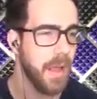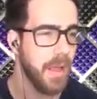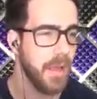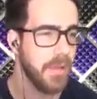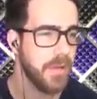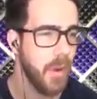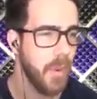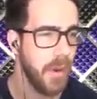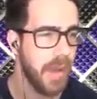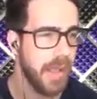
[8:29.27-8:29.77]

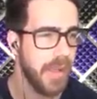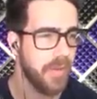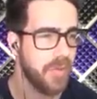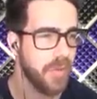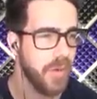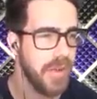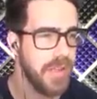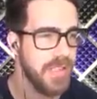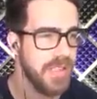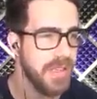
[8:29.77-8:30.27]
Don't wanna hit
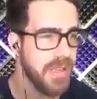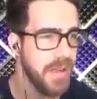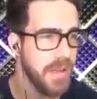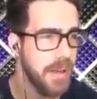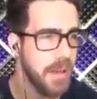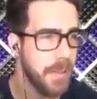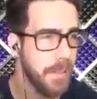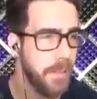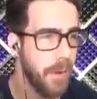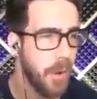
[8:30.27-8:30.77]
trees.
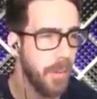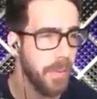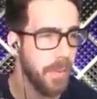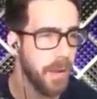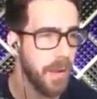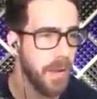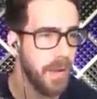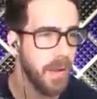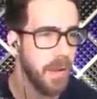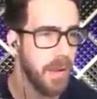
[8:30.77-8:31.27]
Boom.
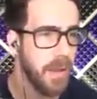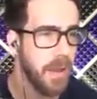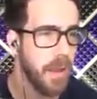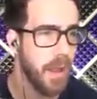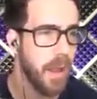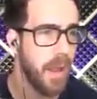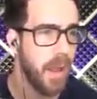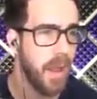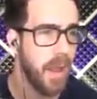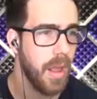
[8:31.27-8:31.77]

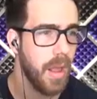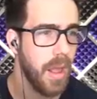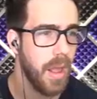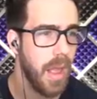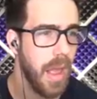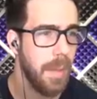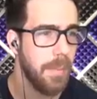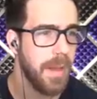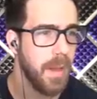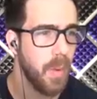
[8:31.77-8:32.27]

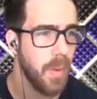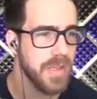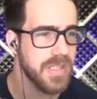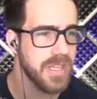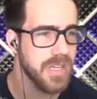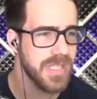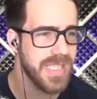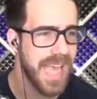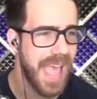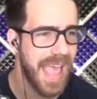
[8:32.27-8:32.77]
How many was there,
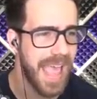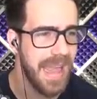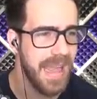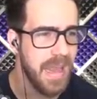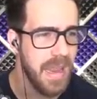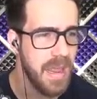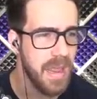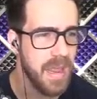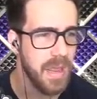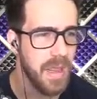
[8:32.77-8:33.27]
ten?
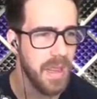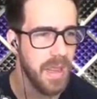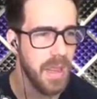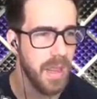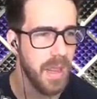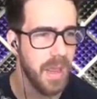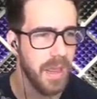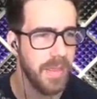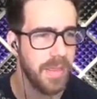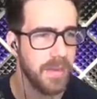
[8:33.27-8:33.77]

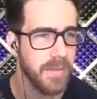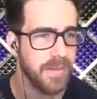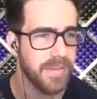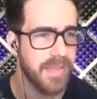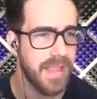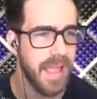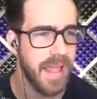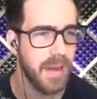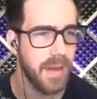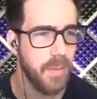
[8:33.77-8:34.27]
I think it was
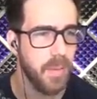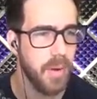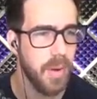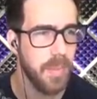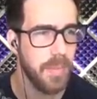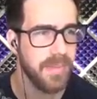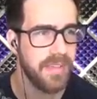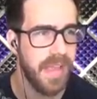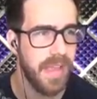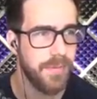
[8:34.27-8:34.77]
ten. We're
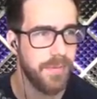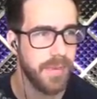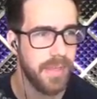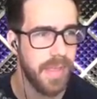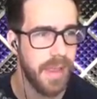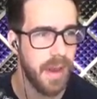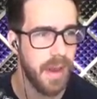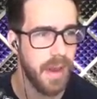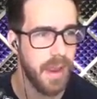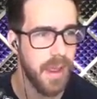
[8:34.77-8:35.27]
almost halfway
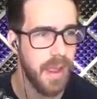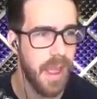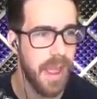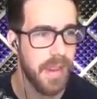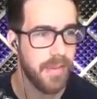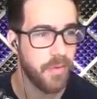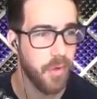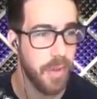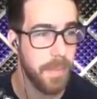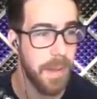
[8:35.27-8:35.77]
there.
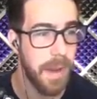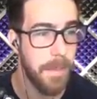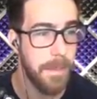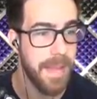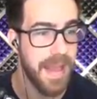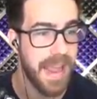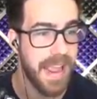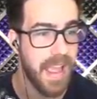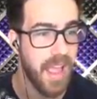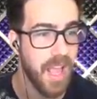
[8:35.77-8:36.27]
It's only been a
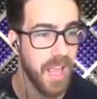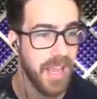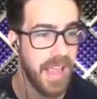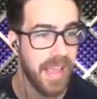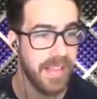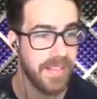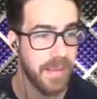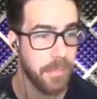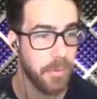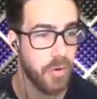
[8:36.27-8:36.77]
minute.
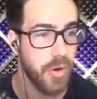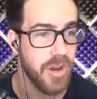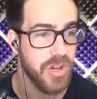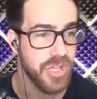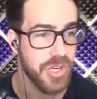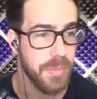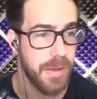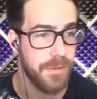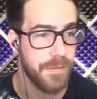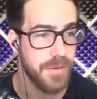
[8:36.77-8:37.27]
Guys, I'm
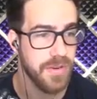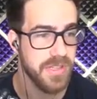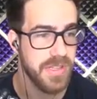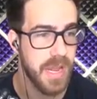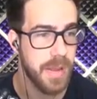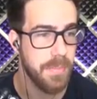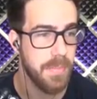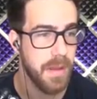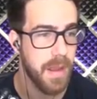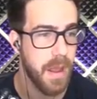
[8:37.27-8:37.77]
crushing my first
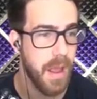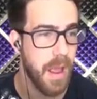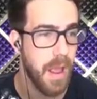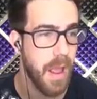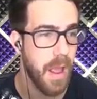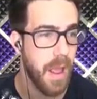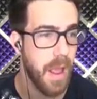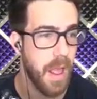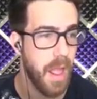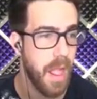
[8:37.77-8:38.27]
time,
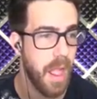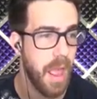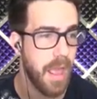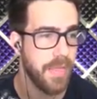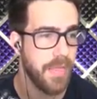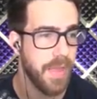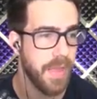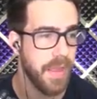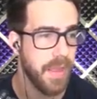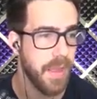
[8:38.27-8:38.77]
I
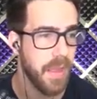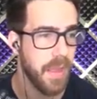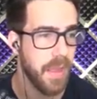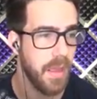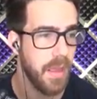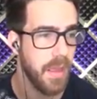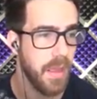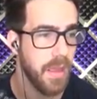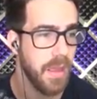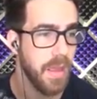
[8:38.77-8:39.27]
think.
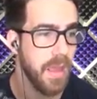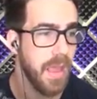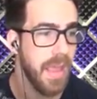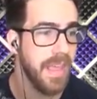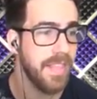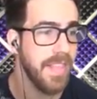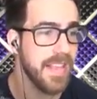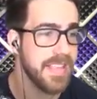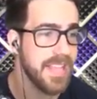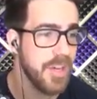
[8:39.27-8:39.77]

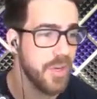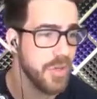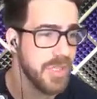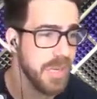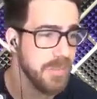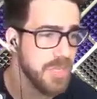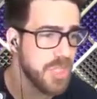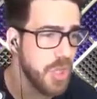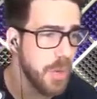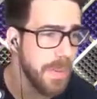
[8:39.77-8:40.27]
Unless I do
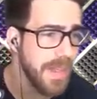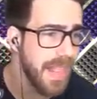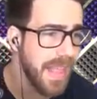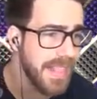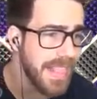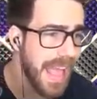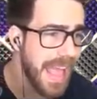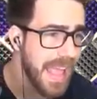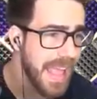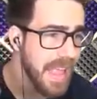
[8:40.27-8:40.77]
something stupid like
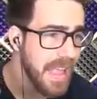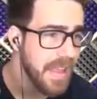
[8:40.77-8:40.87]
that.